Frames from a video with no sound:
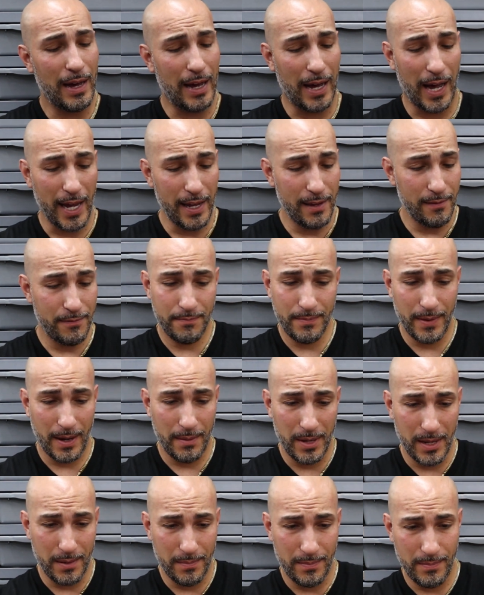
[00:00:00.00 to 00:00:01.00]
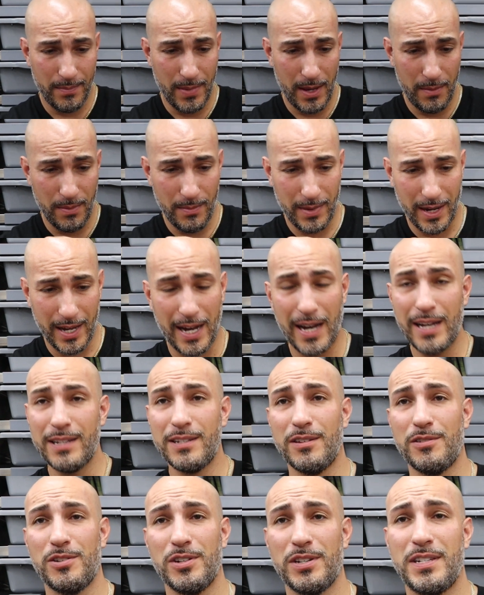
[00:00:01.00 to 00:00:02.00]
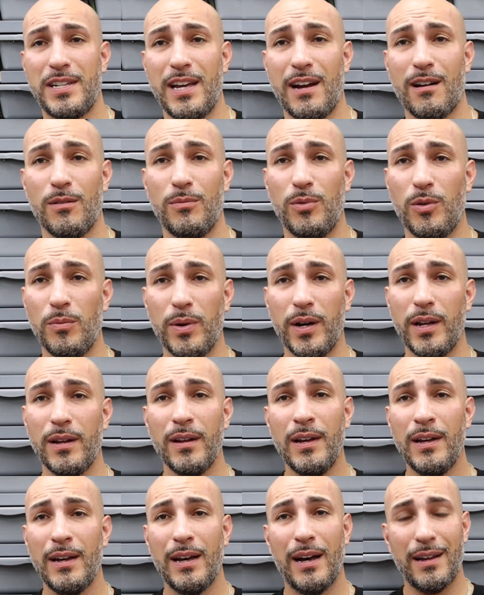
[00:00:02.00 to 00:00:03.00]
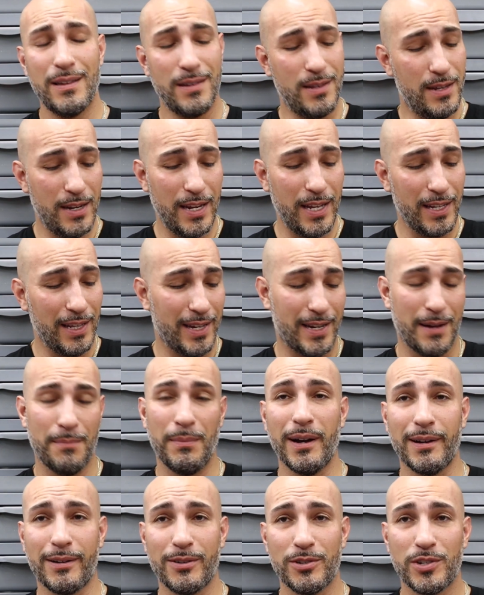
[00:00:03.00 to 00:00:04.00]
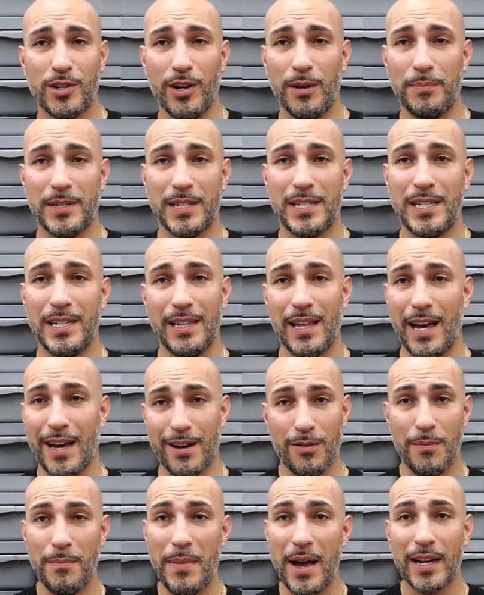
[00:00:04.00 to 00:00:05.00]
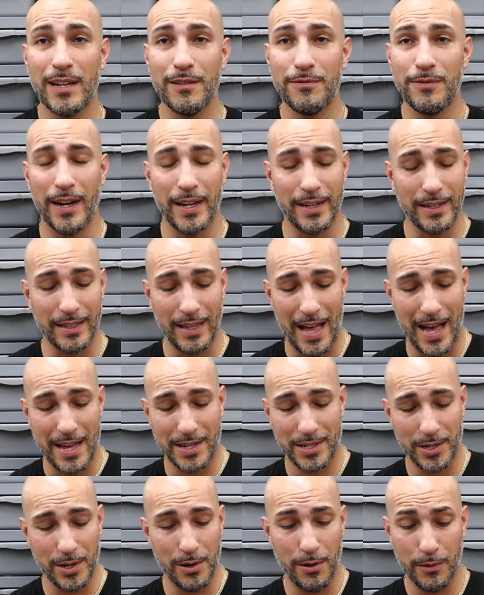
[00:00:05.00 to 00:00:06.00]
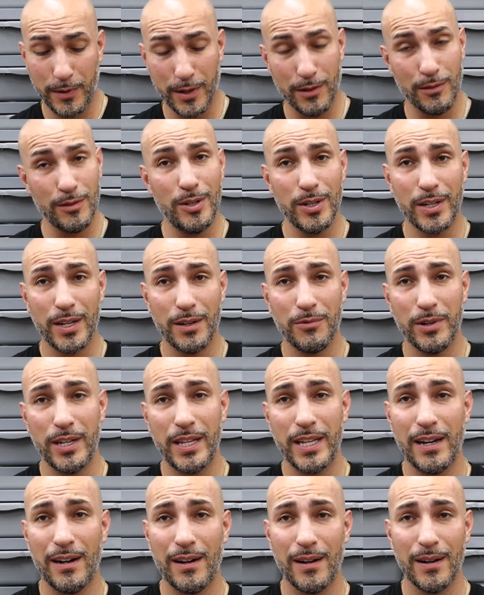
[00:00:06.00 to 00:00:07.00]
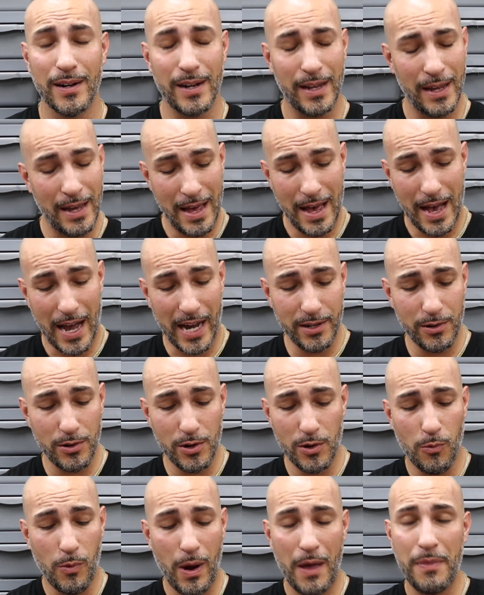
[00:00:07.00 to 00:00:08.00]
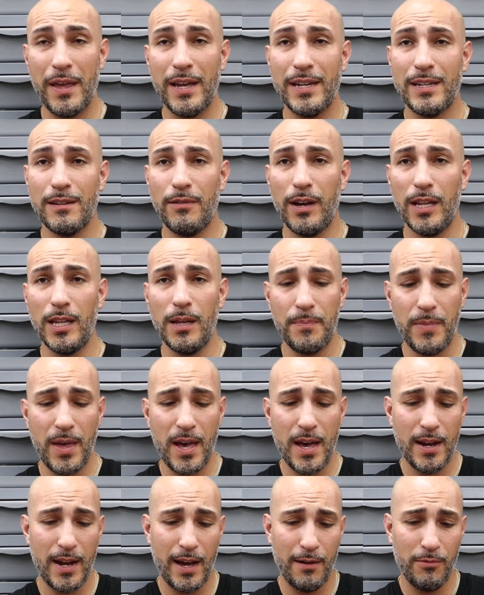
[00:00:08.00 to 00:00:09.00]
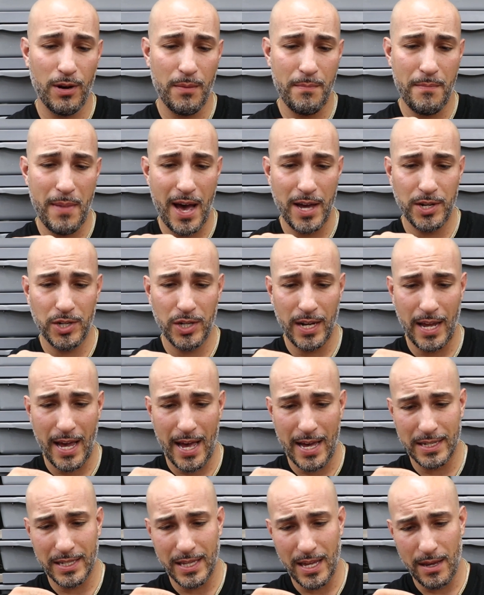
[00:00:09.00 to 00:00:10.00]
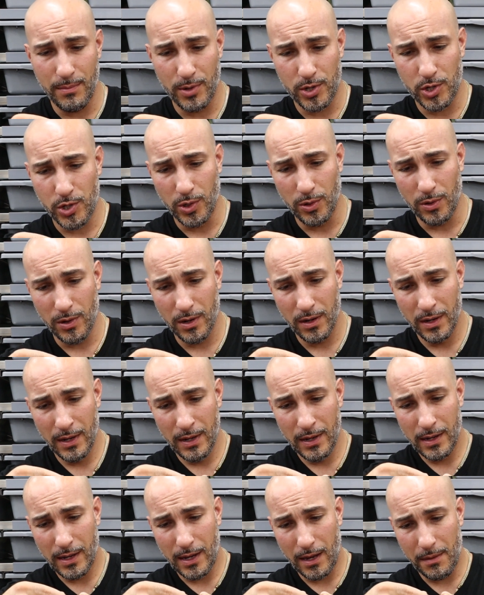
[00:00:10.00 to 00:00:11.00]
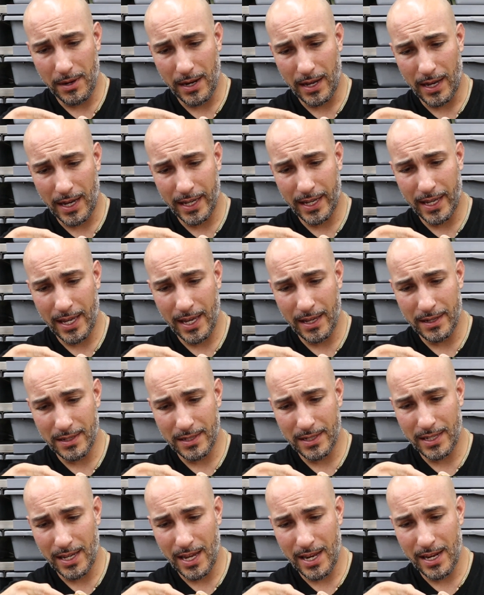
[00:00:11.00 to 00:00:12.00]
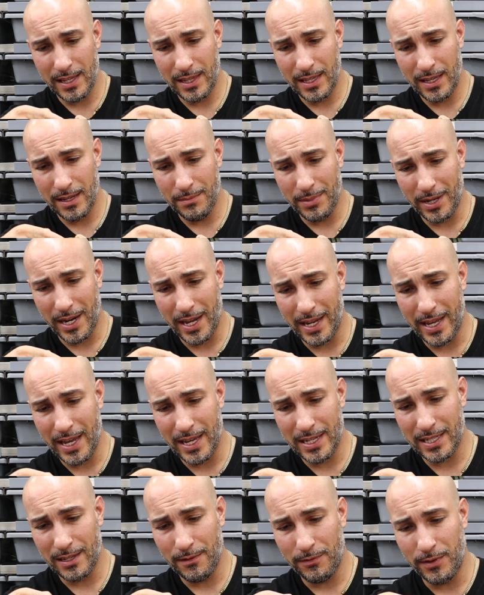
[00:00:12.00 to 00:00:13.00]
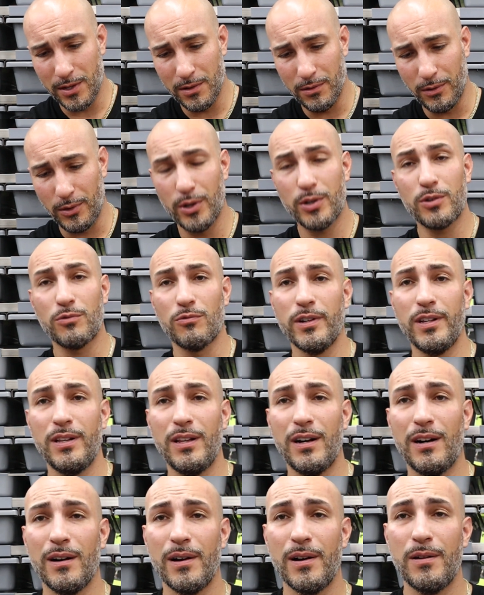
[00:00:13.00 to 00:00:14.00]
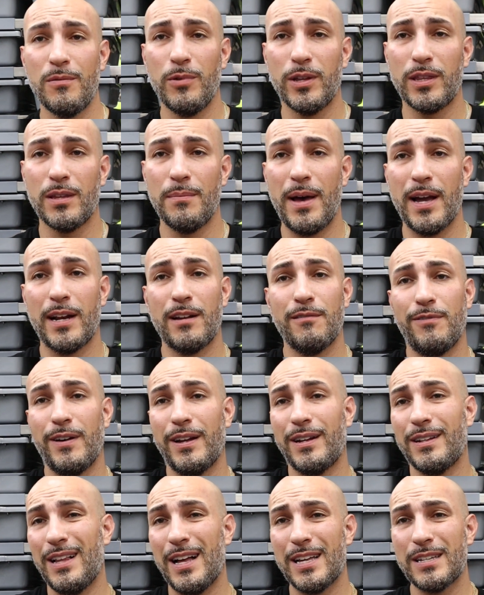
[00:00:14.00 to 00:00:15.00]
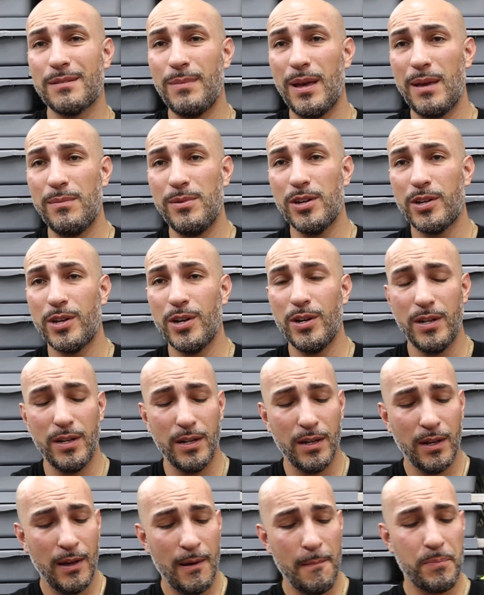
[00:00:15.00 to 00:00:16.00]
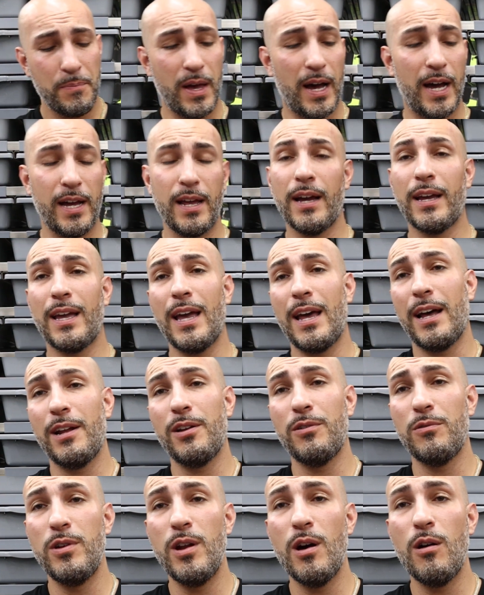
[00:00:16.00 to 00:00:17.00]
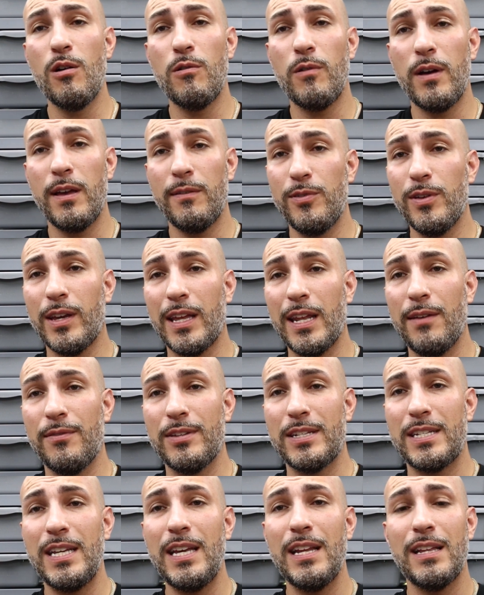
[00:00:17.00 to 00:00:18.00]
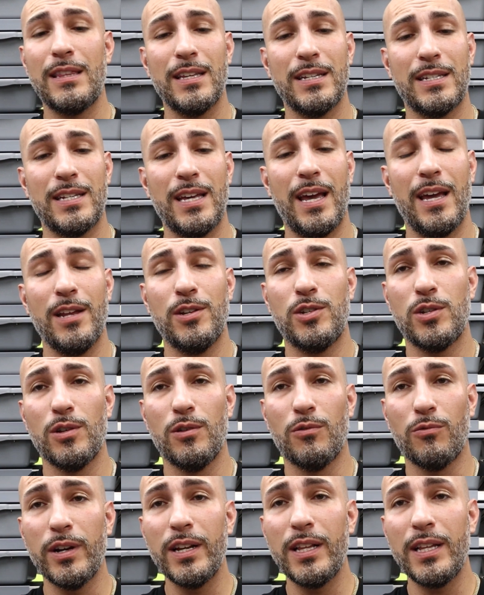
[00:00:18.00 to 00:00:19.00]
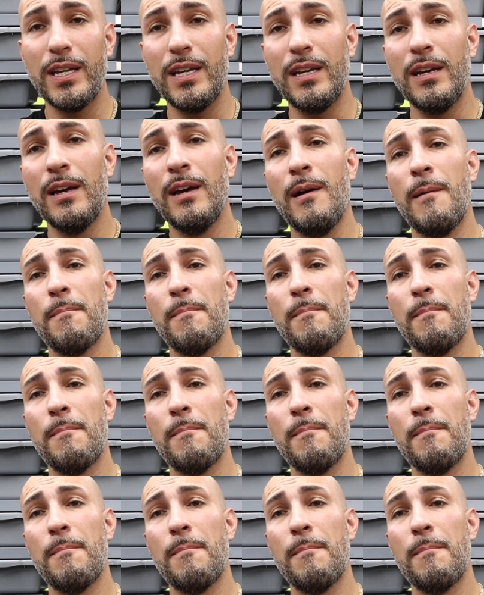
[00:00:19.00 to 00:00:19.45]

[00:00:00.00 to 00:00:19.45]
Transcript: I've I mean, maybe my eyes are just terrible, but you need like a microscope to see that, or a magnifying glass. So if you're looking really hard, I don't know when they develop that. I would imagine as they mature. I mean, I can't see anything, but I guess if you looked real hard with the magnifying glass, maybe you could. I, again, I don't know if you can even see it at this age. So really,